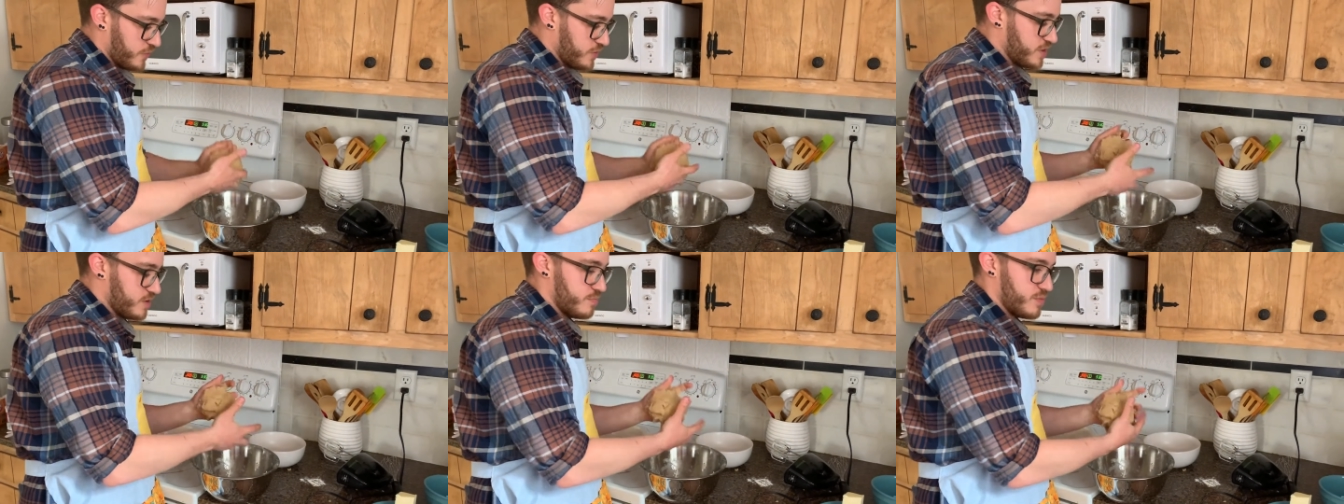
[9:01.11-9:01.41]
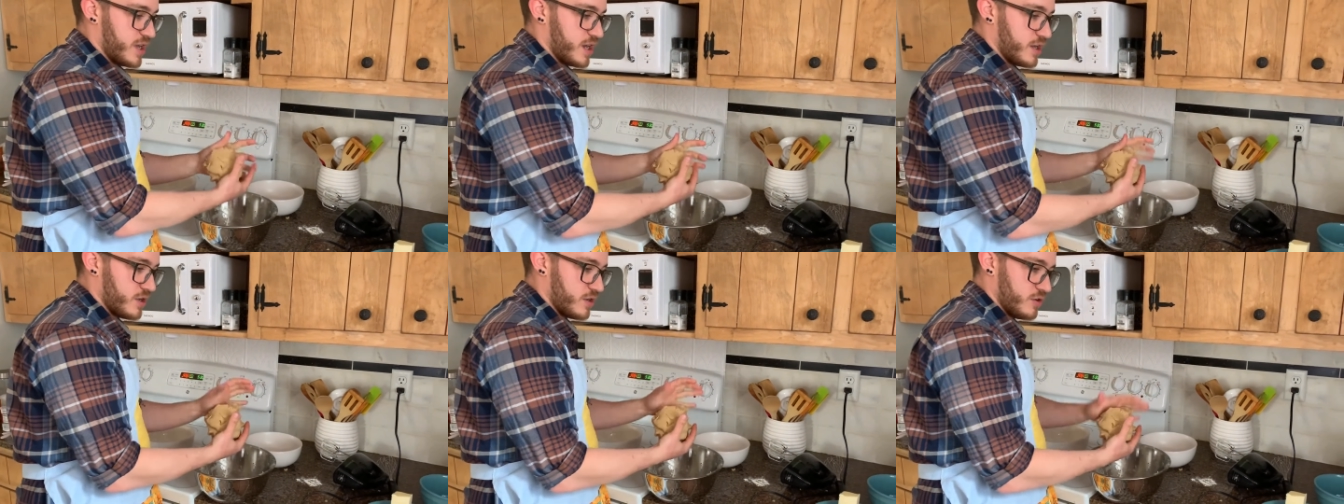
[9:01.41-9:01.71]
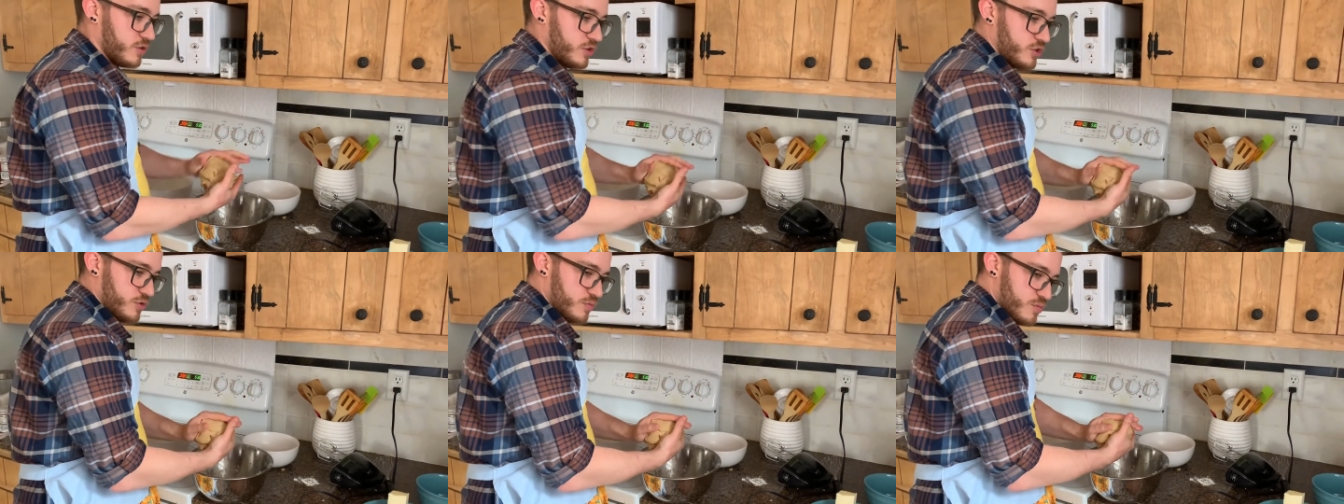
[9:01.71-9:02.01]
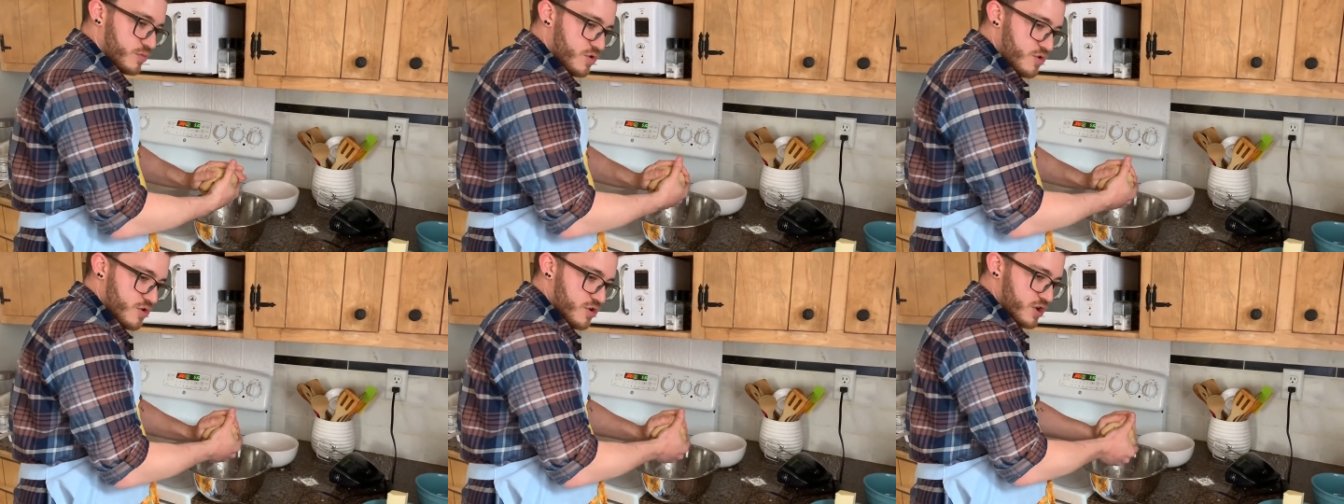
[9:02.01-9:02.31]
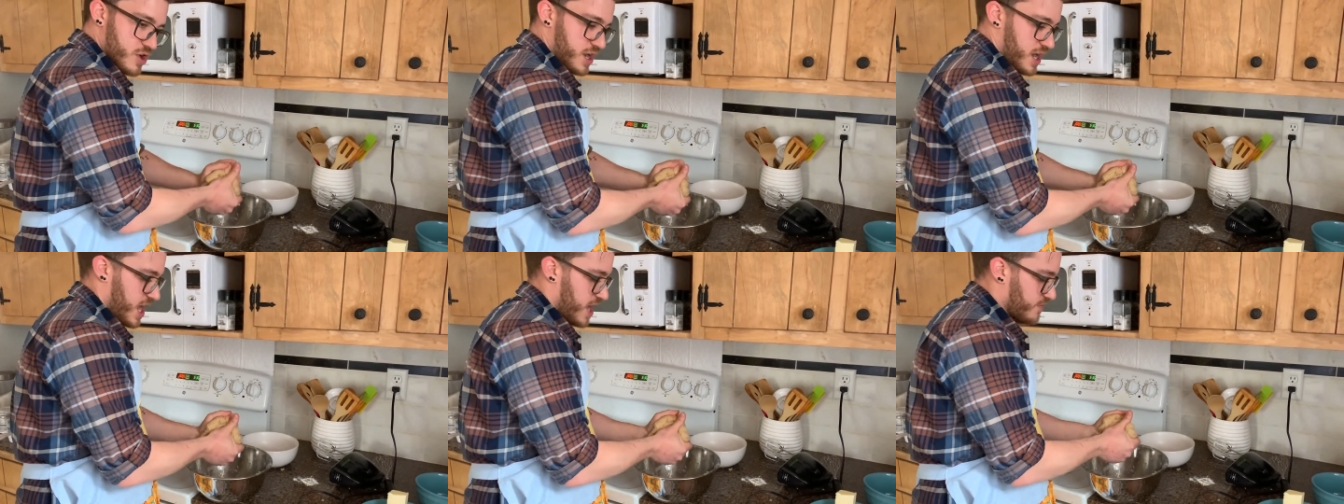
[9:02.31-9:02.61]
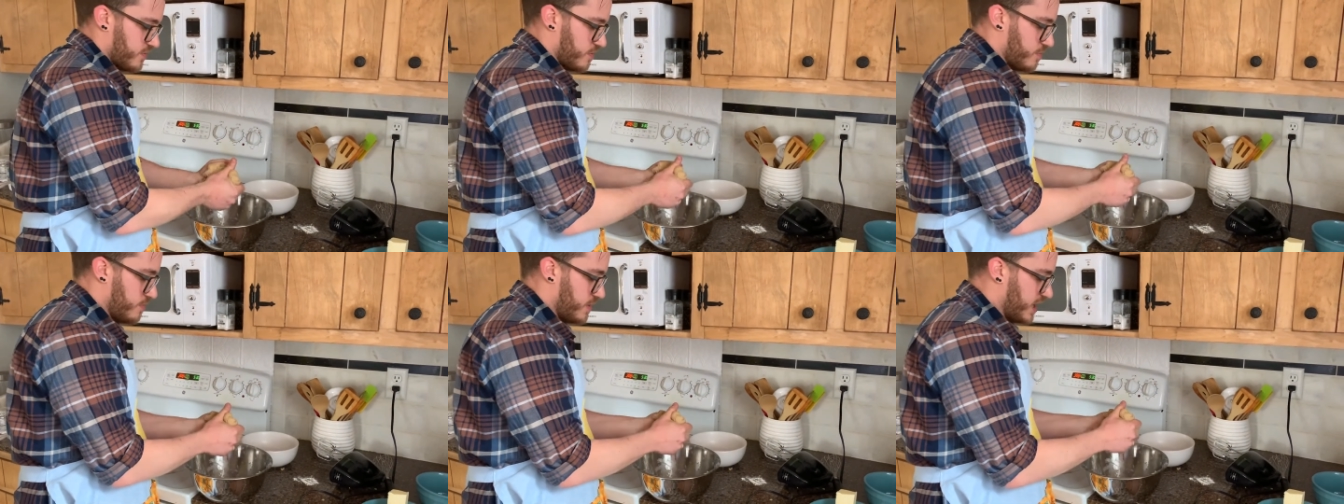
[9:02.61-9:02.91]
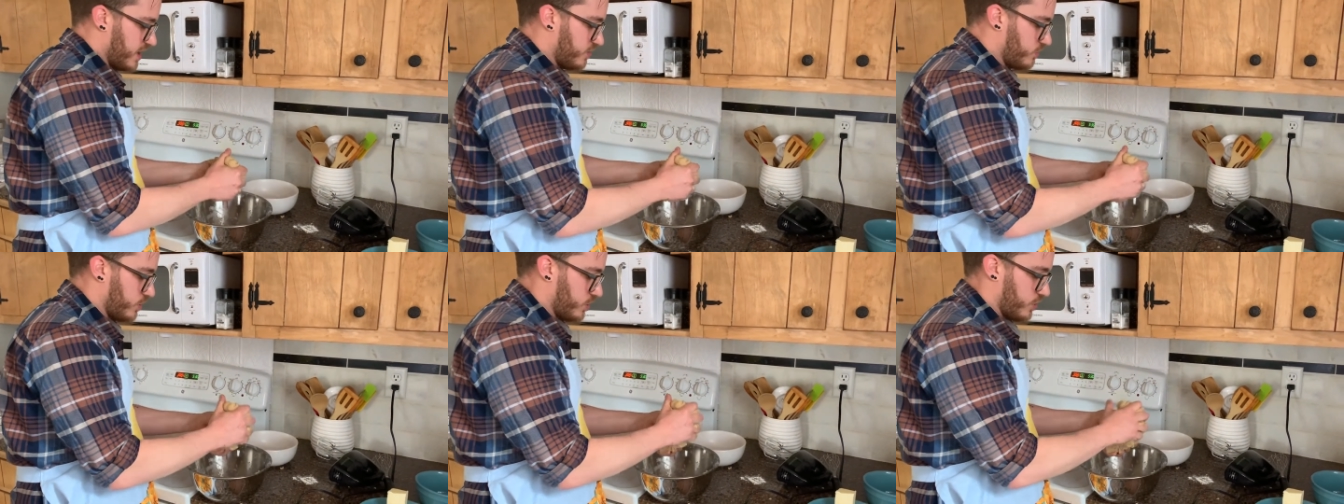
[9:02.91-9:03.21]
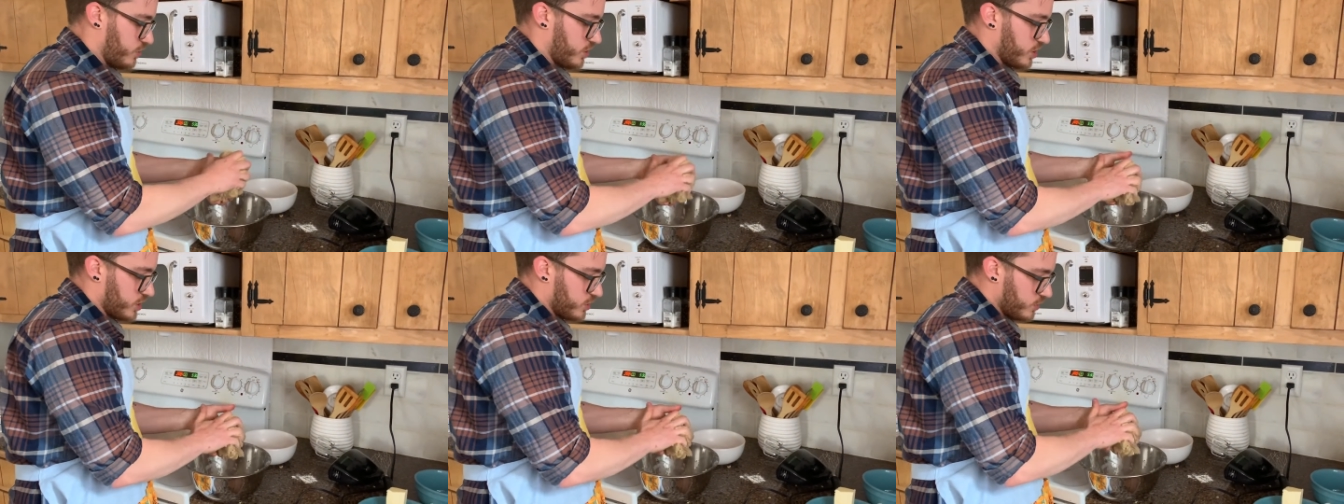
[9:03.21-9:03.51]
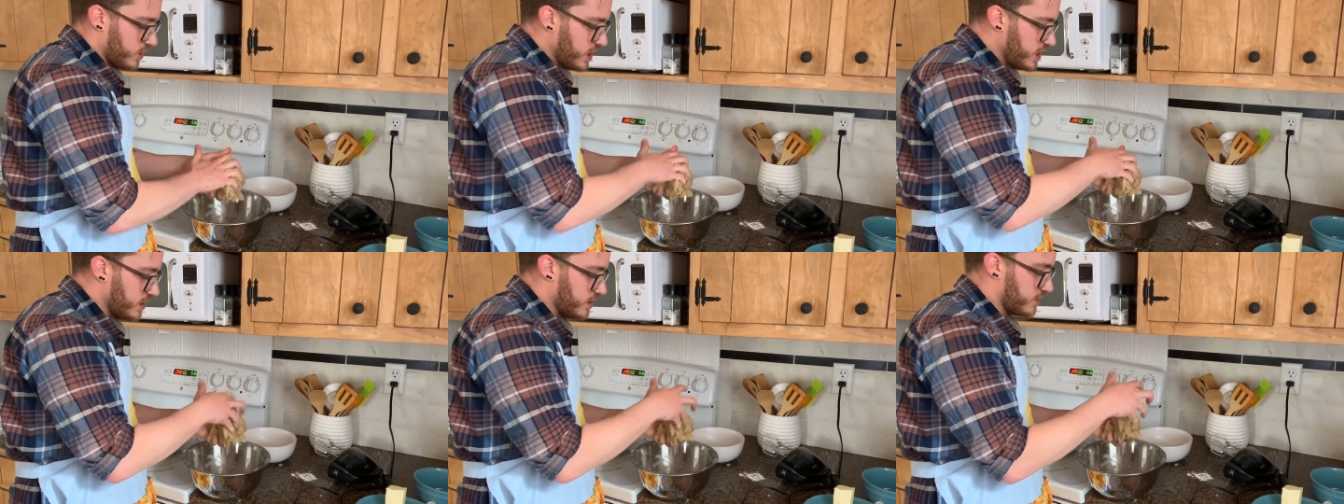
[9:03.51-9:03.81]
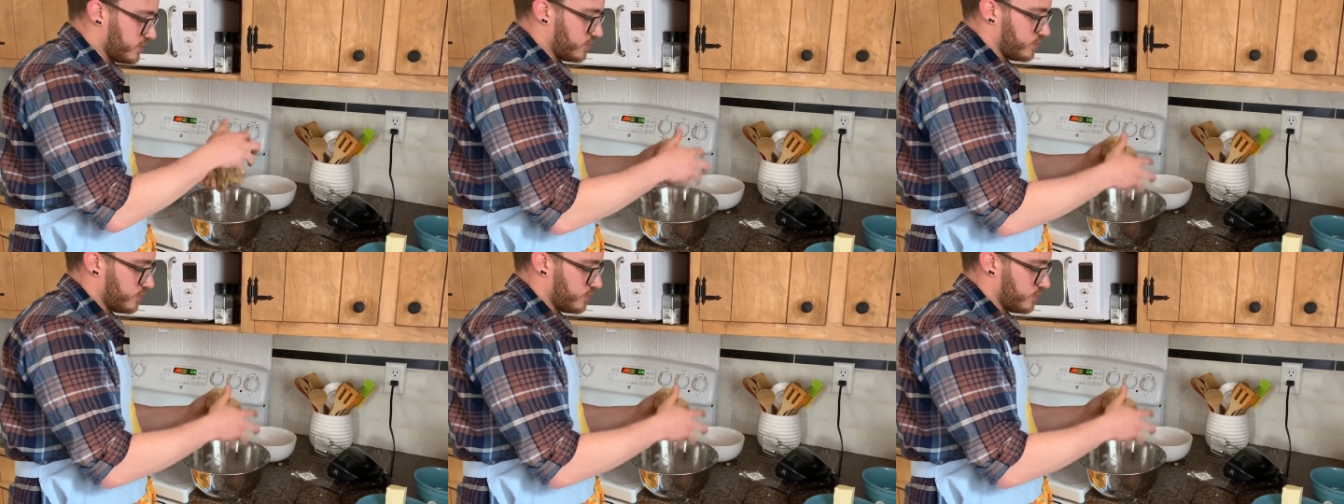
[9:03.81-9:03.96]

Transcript: the butter a little more and have it mix with your ingredients